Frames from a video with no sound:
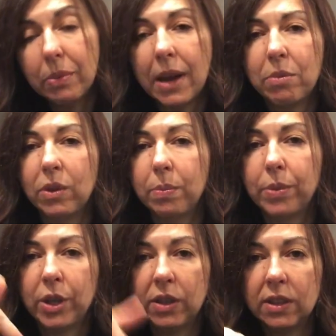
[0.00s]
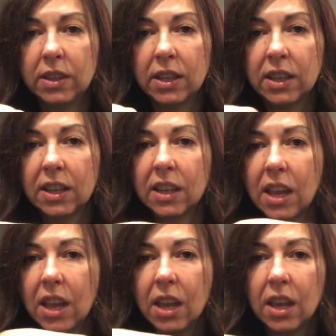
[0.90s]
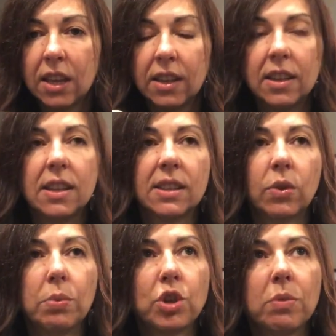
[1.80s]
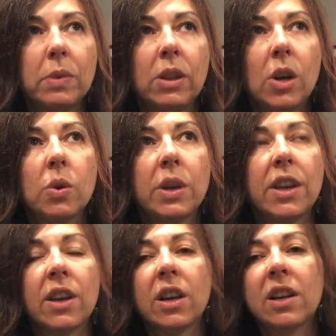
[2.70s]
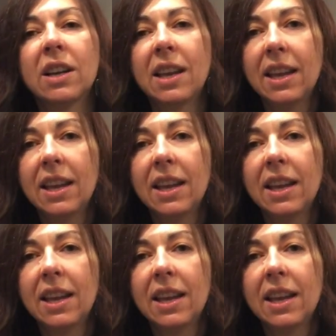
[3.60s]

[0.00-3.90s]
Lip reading: I will put the description below here.